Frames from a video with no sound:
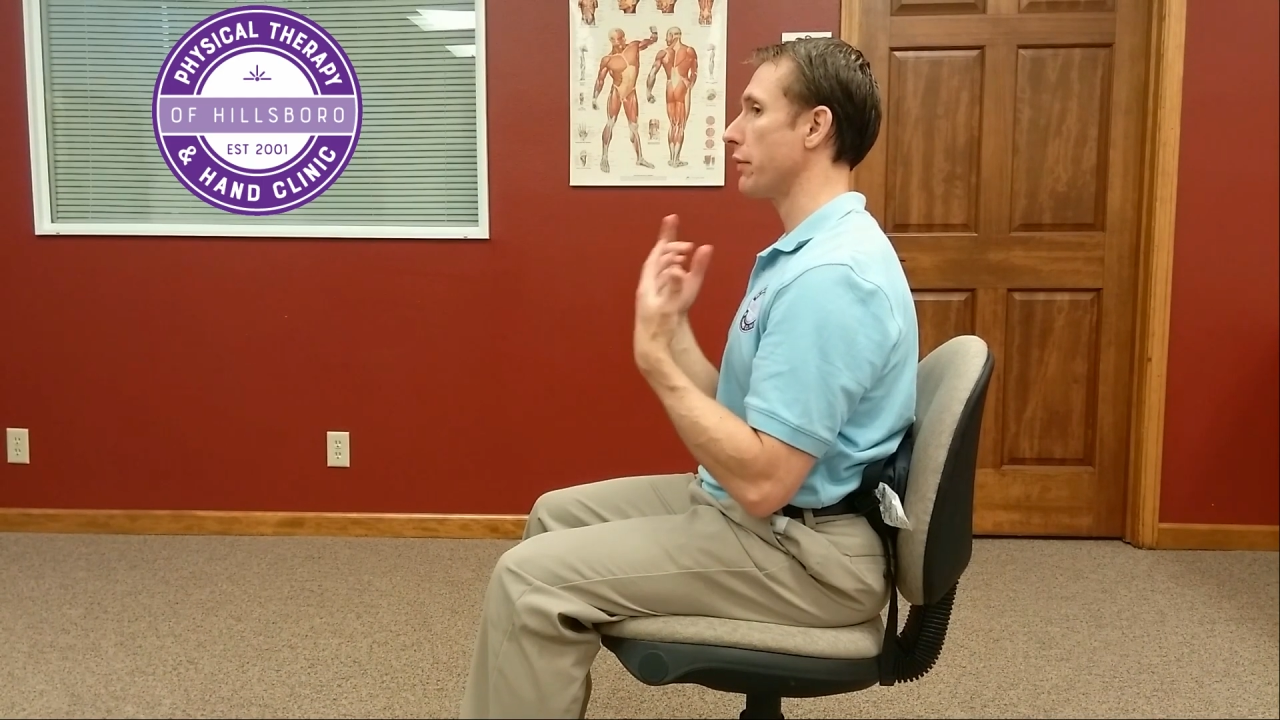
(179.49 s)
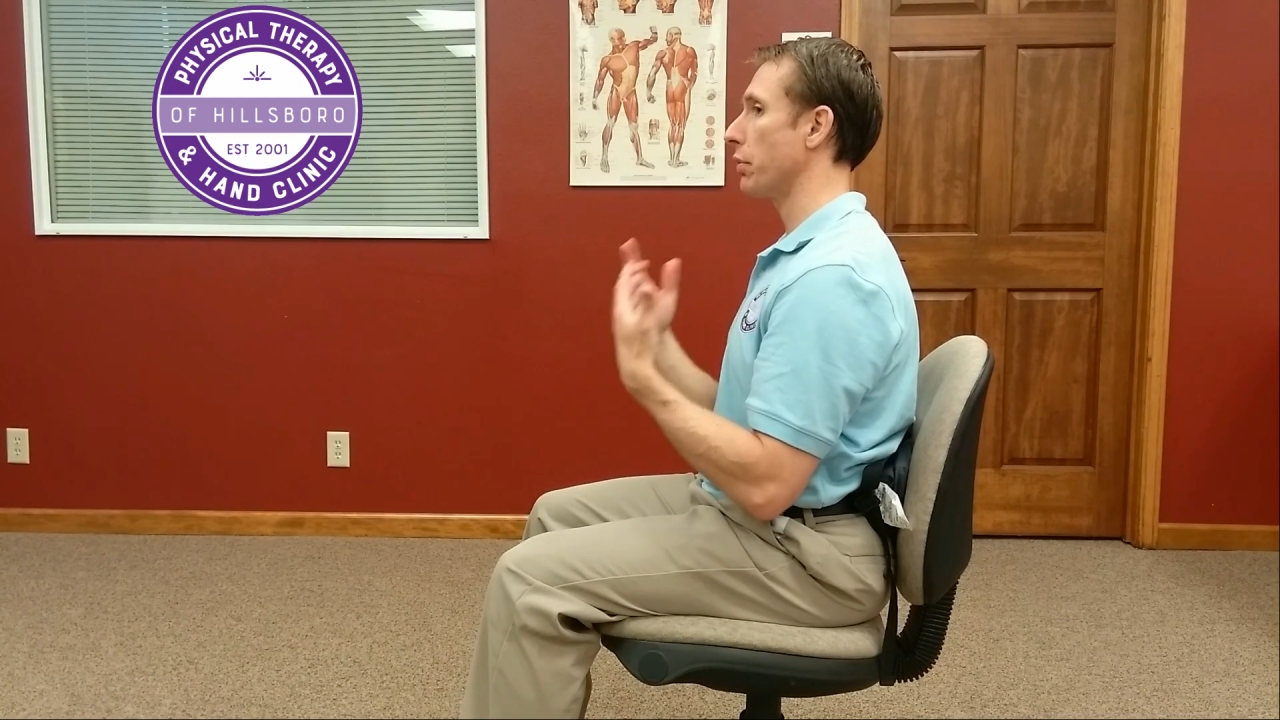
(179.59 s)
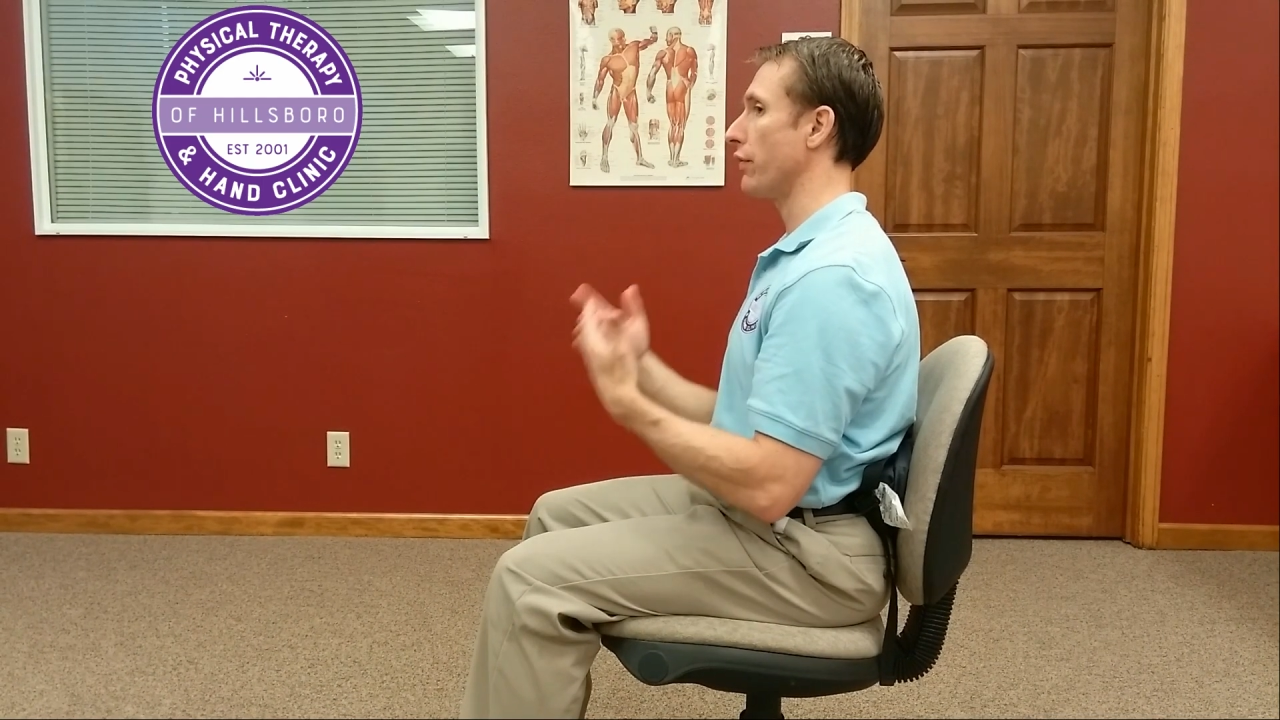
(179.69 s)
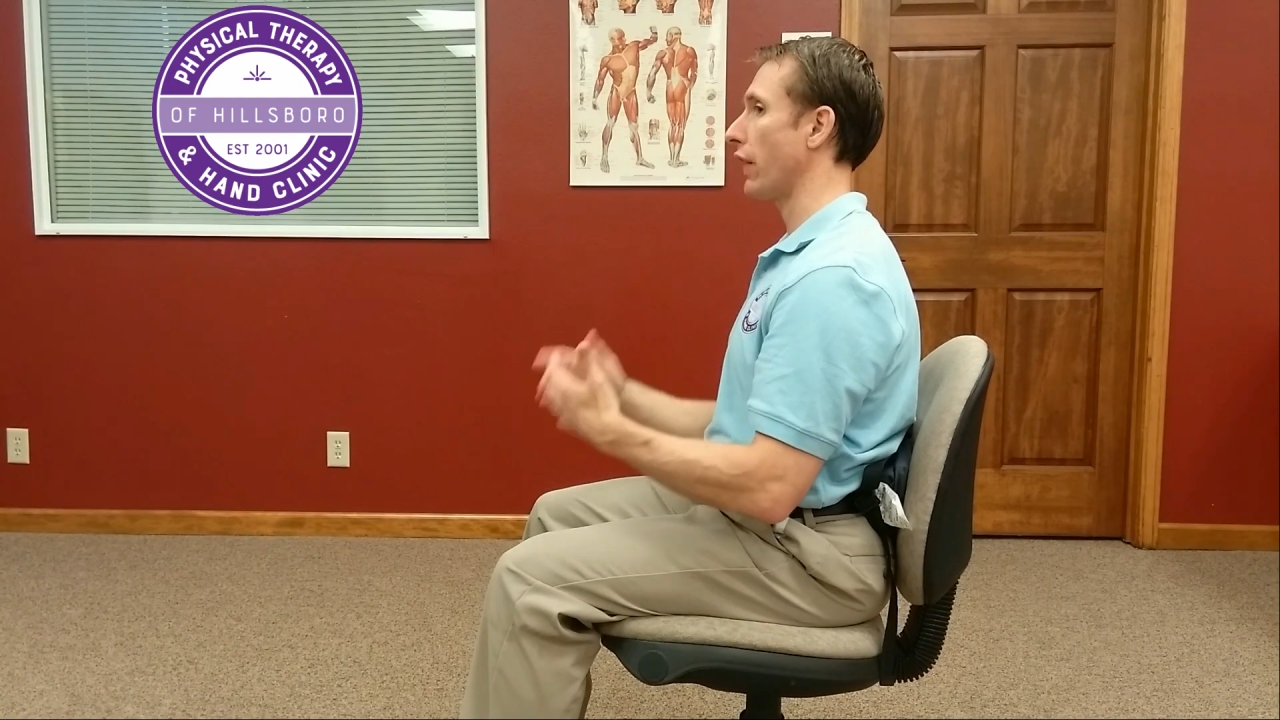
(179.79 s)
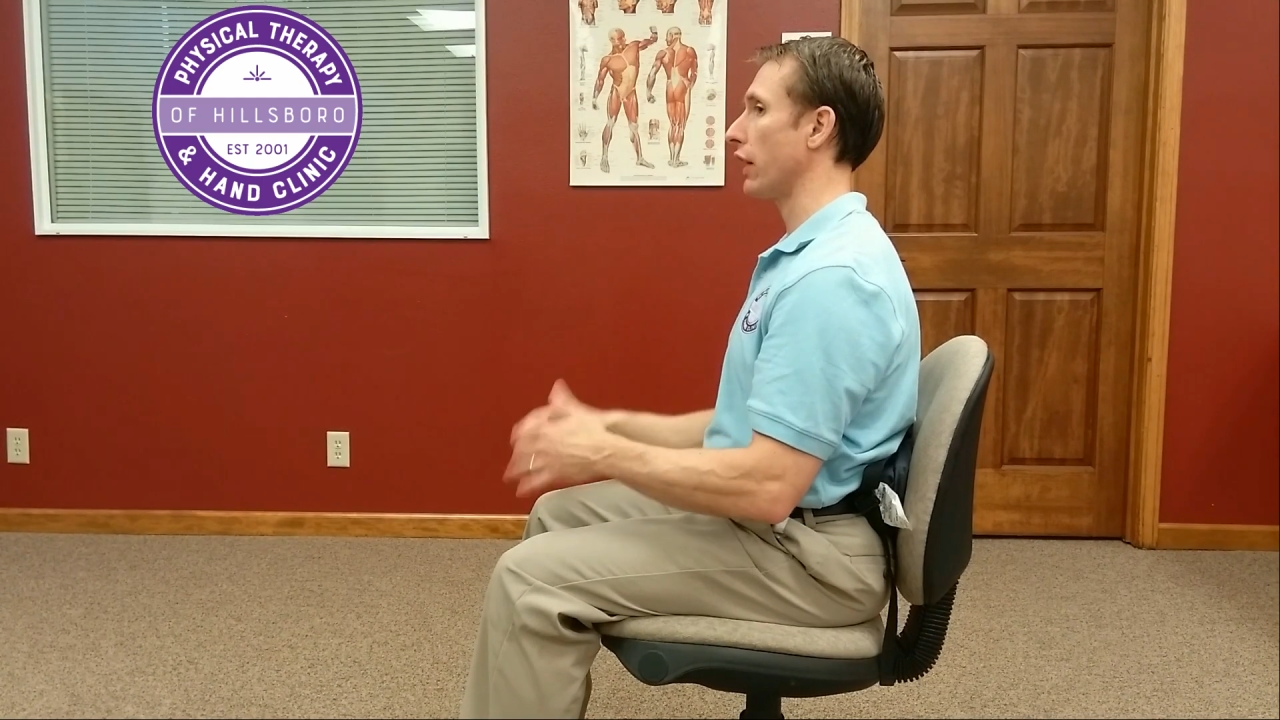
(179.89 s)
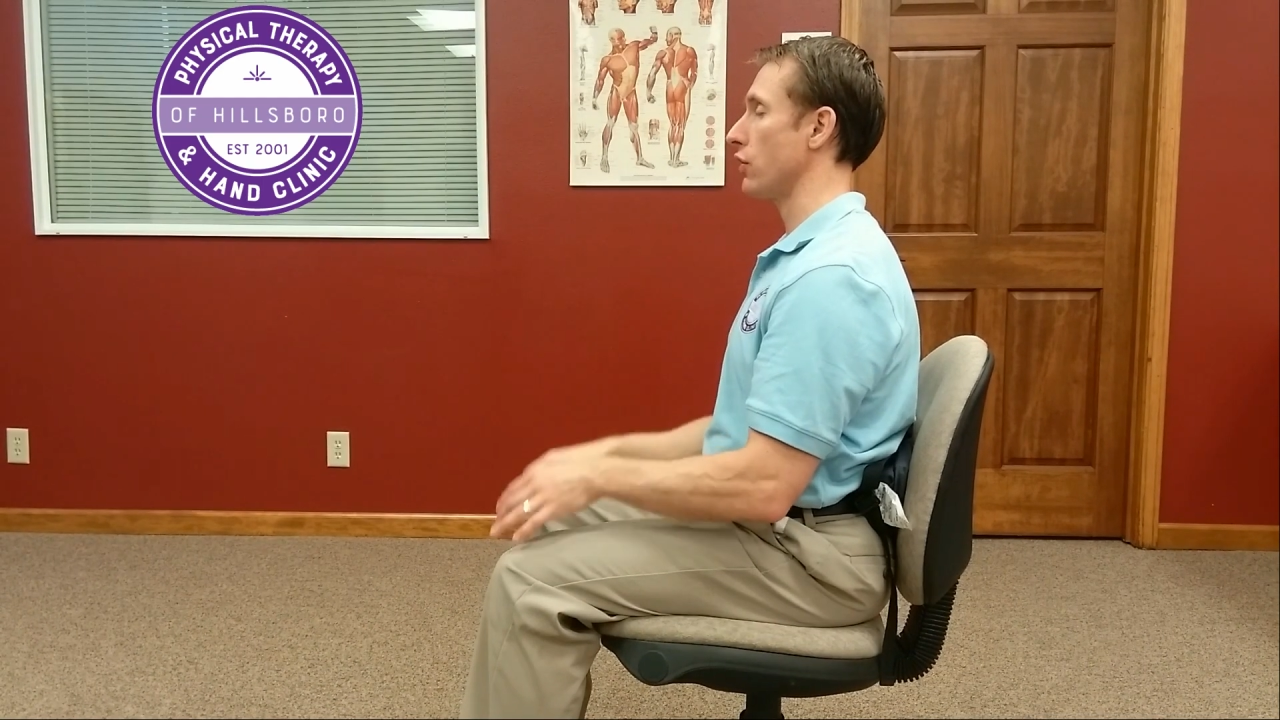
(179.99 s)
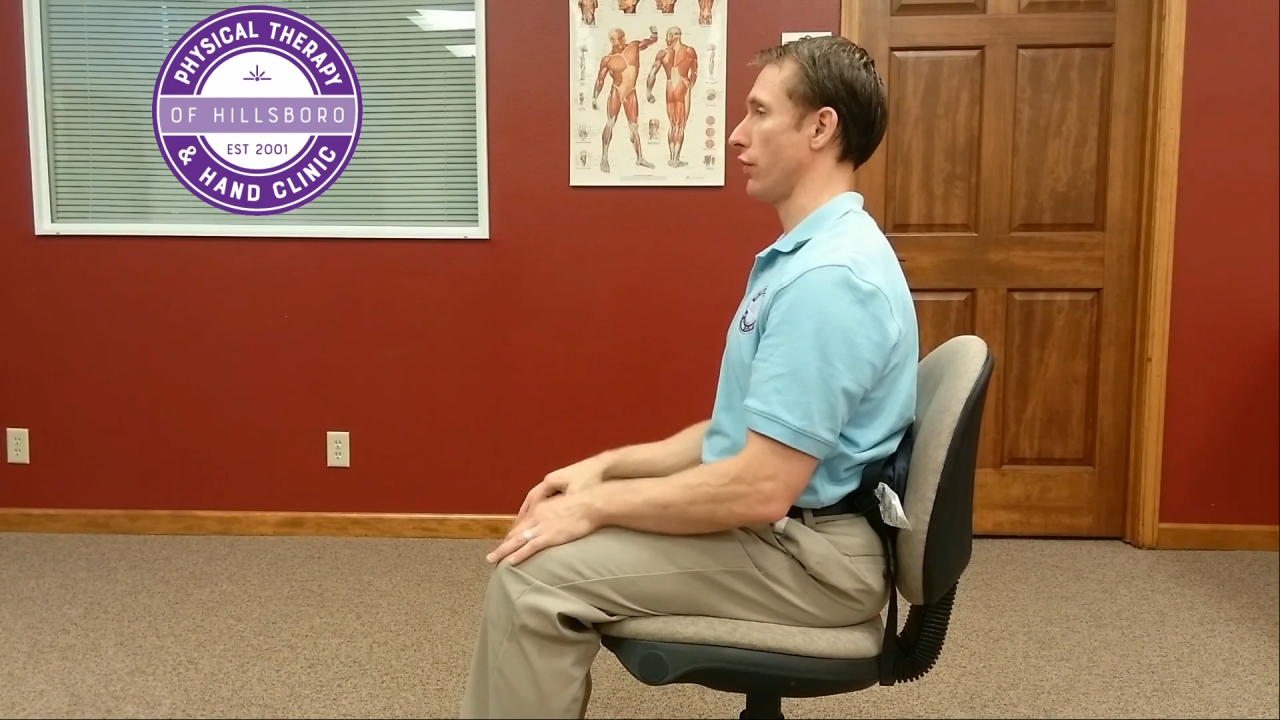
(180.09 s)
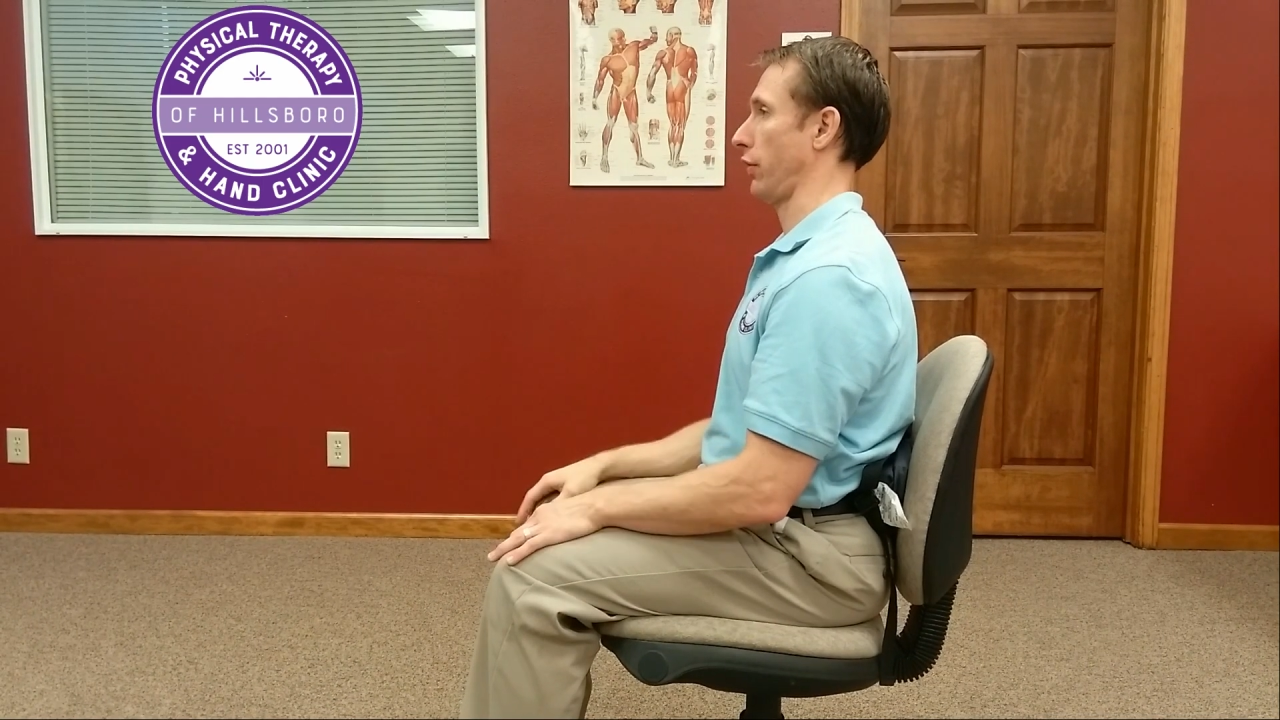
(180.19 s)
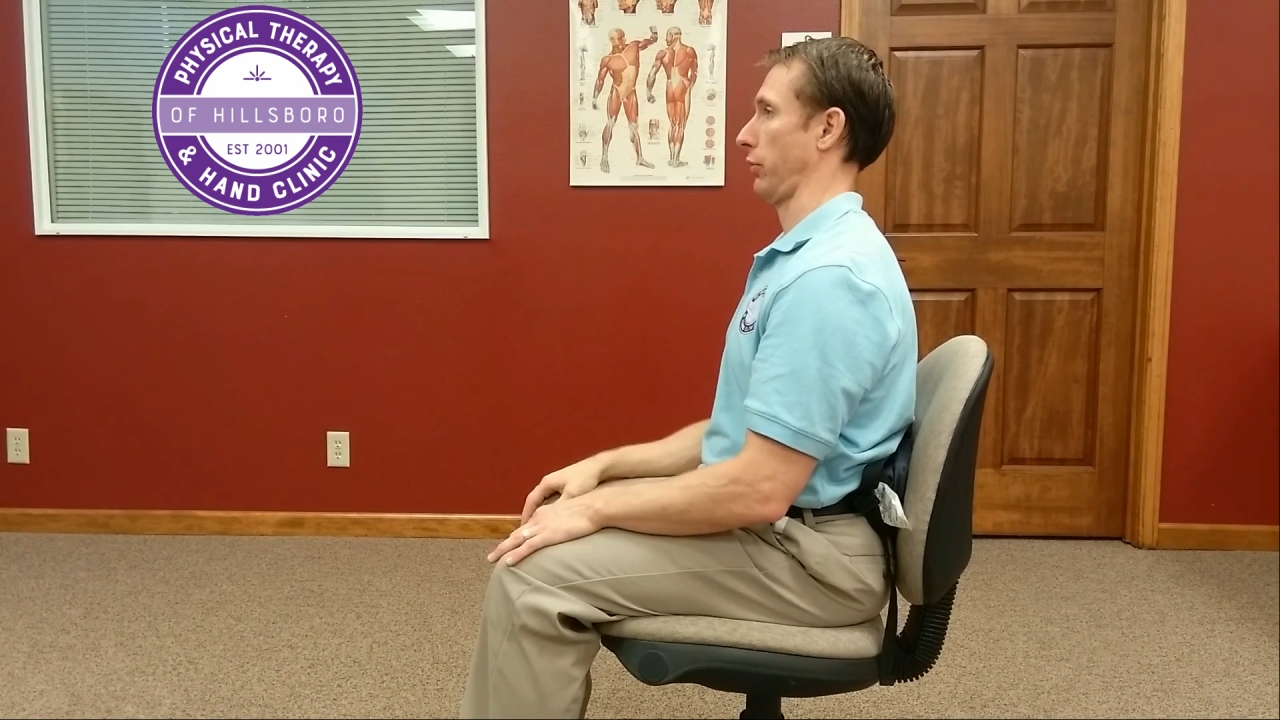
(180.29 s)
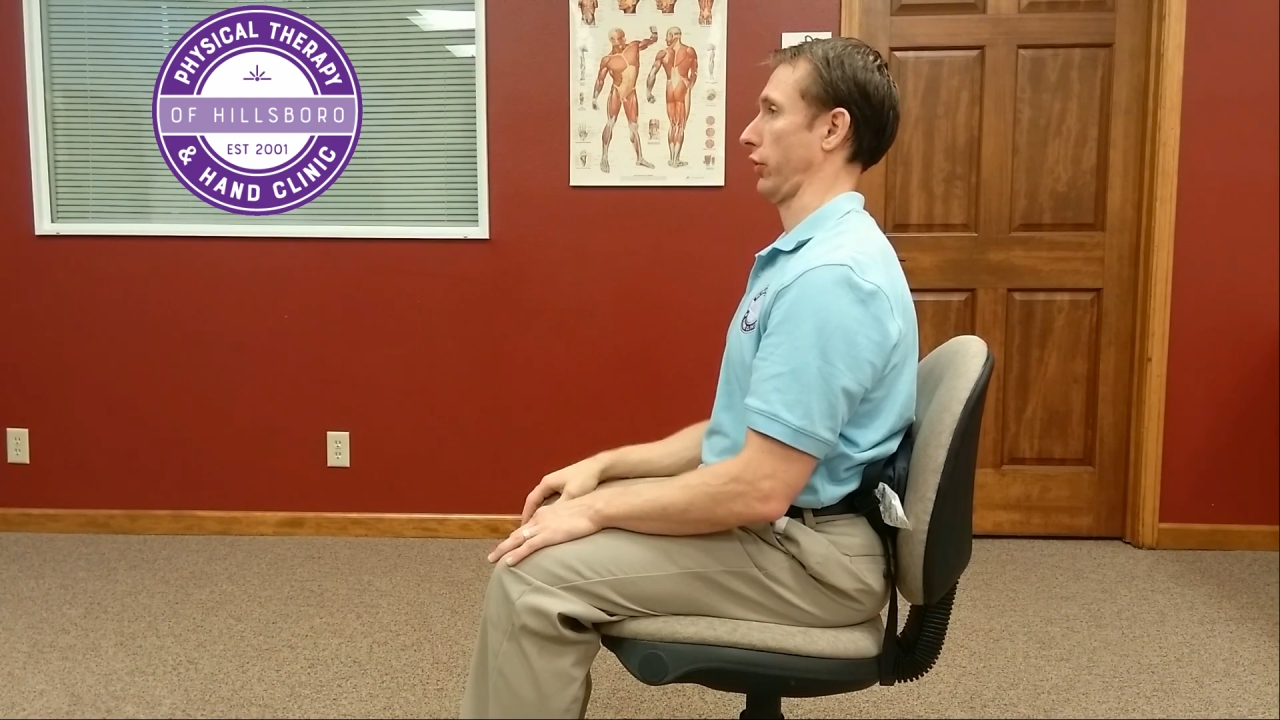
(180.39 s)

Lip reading: to prevent you from